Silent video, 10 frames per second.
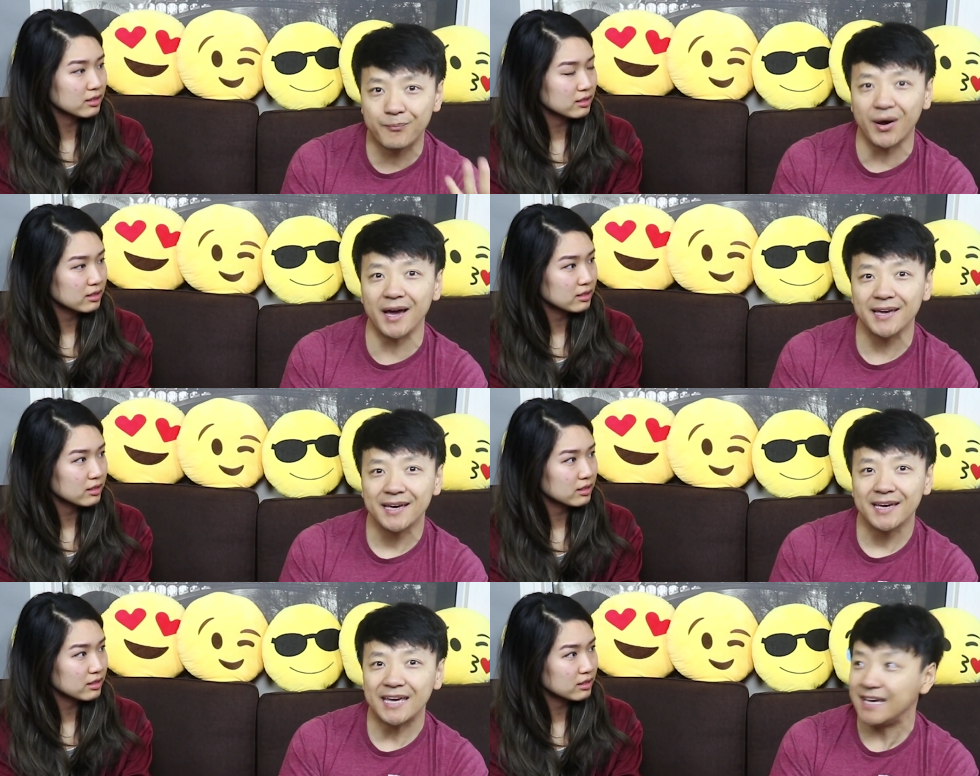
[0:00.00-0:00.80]
Speaker 1: but
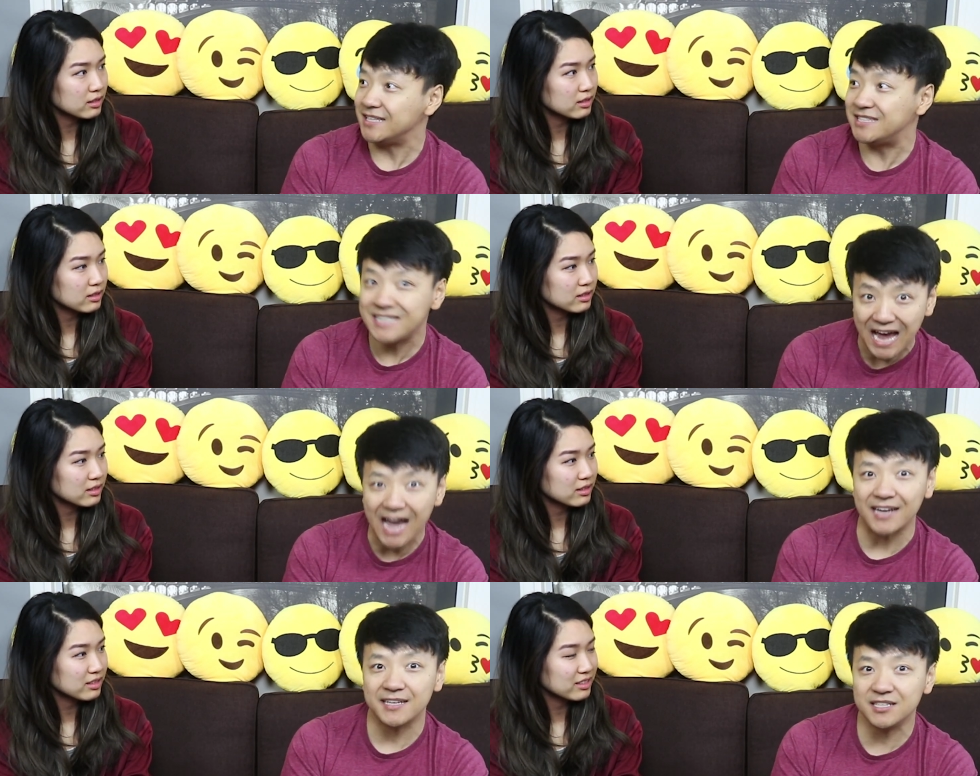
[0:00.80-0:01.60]
he's
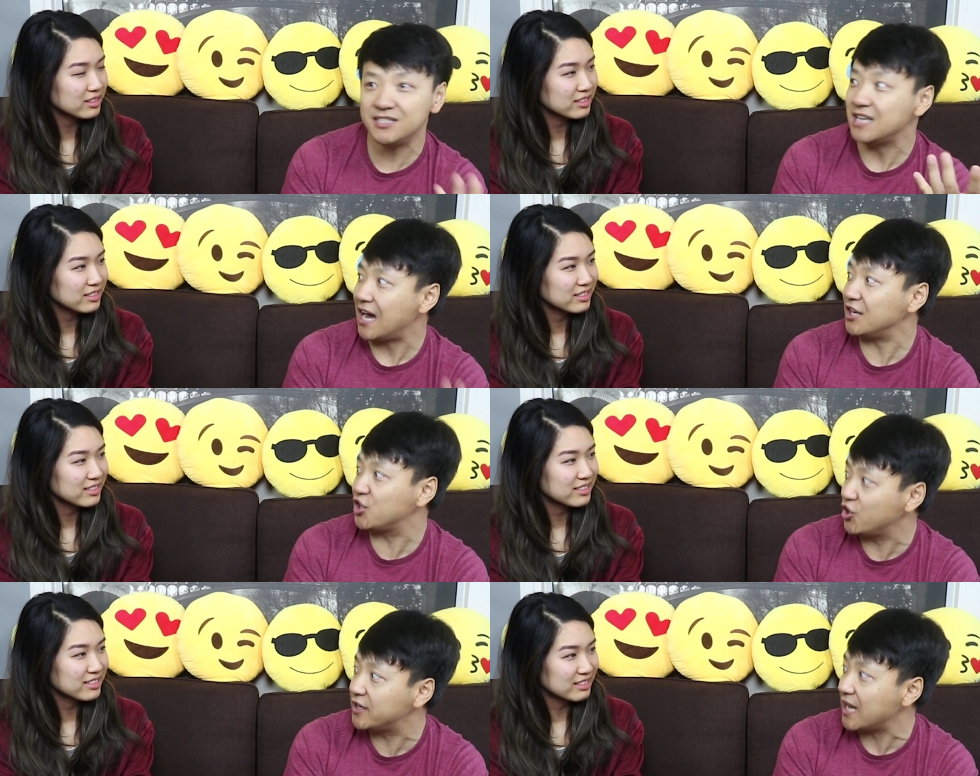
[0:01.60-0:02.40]
not. He's not a
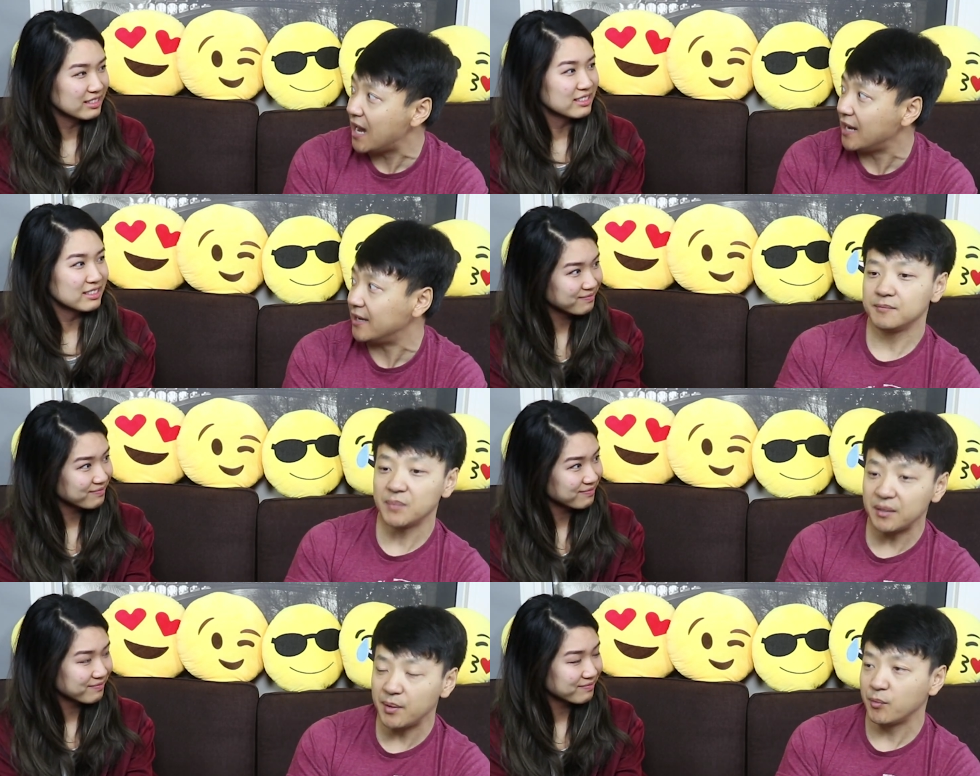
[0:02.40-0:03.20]
good guy.
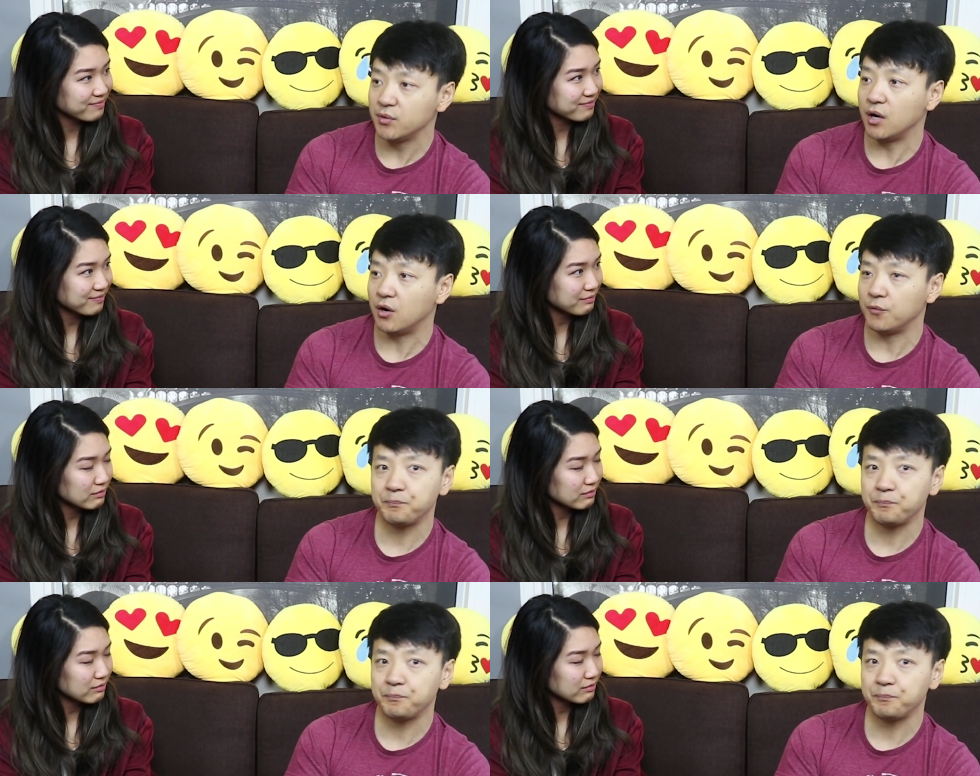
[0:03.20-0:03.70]
Many people know